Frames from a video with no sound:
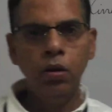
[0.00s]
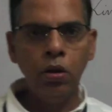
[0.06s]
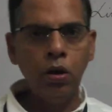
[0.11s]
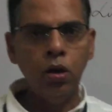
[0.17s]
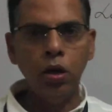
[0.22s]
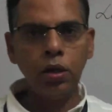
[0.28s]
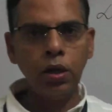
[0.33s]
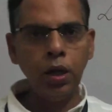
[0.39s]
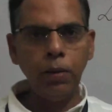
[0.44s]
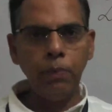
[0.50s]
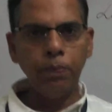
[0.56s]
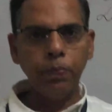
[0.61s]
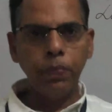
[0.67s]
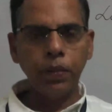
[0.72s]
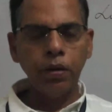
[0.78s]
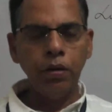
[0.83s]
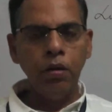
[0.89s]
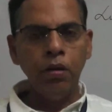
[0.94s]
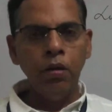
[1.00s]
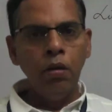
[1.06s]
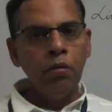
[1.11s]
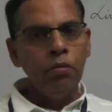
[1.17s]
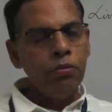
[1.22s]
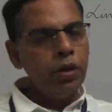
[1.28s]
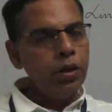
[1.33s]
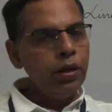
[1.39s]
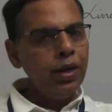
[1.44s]
Okay?
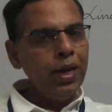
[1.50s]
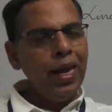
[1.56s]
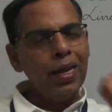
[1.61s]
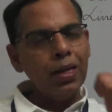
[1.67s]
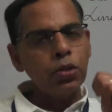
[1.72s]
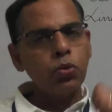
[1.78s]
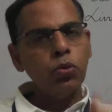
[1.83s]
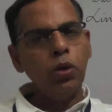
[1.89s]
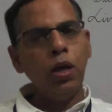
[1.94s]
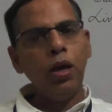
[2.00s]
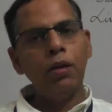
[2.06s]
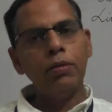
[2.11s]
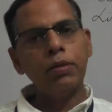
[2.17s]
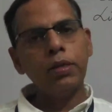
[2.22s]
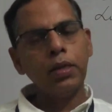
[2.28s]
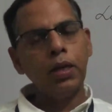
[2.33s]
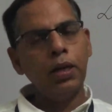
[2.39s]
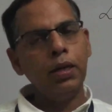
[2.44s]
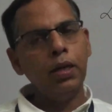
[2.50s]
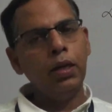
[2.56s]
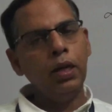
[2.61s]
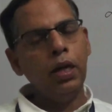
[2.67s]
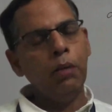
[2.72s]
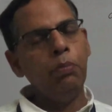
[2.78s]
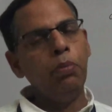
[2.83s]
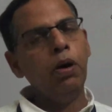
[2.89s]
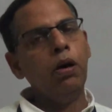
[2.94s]
The next we have studied
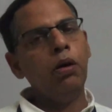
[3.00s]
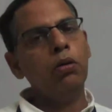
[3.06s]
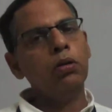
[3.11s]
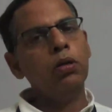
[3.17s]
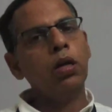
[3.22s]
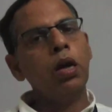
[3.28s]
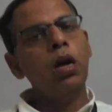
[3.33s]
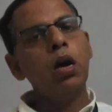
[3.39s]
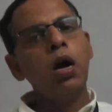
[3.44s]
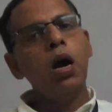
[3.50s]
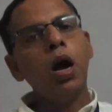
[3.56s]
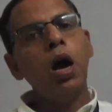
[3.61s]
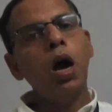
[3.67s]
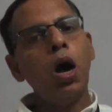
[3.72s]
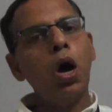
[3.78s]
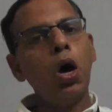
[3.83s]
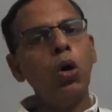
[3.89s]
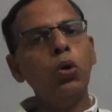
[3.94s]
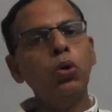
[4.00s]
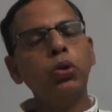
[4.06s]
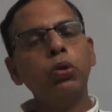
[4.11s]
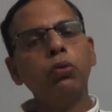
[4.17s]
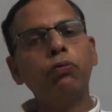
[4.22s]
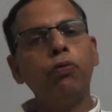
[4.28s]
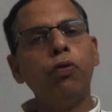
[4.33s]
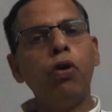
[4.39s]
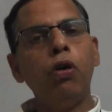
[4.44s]
about how
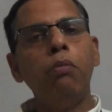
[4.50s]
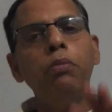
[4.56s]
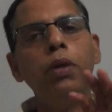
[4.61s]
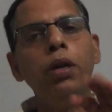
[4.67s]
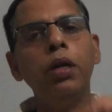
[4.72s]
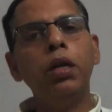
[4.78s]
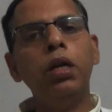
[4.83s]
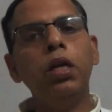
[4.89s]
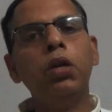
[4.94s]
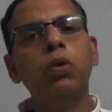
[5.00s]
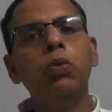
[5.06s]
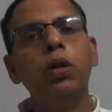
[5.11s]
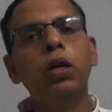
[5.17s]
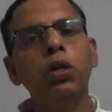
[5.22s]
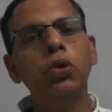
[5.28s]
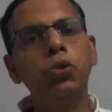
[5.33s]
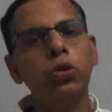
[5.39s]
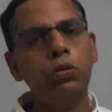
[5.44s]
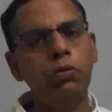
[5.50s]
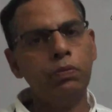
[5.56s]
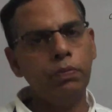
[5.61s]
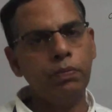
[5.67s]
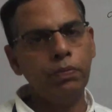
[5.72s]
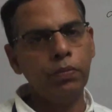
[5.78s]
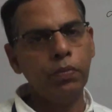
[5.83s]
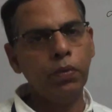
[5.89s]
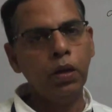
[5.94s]
to form the equation
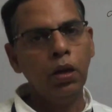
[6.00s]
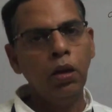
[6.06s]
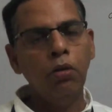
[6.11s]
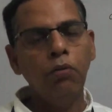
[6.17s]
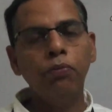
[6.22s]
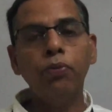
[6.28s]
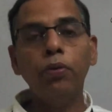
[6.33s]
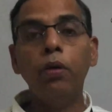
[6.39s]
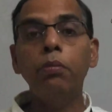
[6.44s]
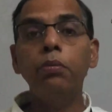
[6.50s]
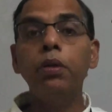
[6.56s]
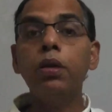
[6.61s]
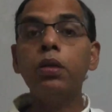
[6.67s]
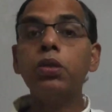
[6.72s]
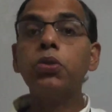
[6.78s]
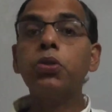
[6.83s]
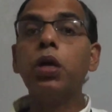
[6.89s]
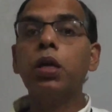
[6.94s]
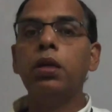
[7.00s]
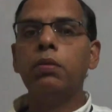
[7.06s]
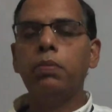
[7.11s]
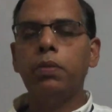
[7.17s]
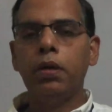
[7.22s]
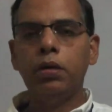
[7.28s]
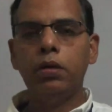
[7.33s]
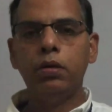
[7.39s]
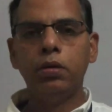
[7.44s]
from the
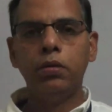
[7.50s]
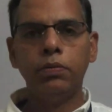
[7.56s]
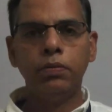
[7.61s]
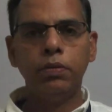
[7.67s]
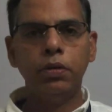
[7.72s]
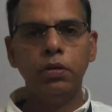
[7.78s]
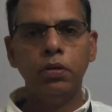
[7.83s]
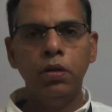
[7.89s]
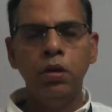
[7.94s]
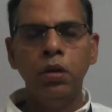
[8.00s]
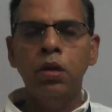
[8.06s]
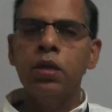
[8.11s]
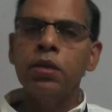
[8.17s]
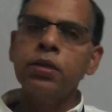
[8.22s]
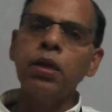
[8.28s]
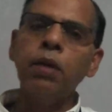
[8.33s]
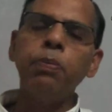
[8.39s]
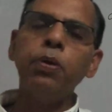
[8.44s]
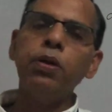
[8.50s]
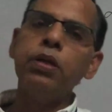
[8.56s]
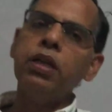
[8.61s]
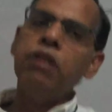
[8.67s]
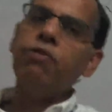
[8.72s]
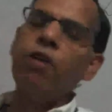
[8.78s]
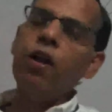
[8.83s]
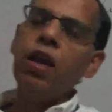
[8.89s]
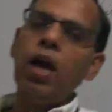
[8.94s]
statement. Suppose
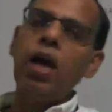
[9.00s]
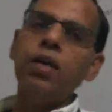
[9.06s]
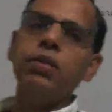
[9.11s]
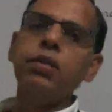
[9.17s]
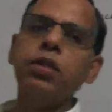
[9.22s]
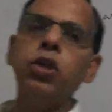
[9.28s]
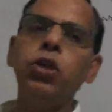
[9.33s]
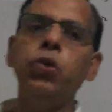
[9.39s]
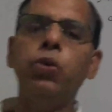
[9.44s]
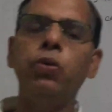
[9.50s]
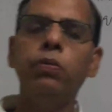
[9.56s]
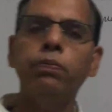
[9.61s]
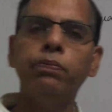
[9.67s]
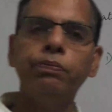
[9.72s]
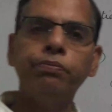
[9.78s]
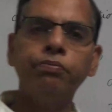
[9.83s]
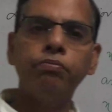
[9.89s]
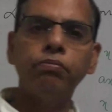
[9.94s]
if I'll ask you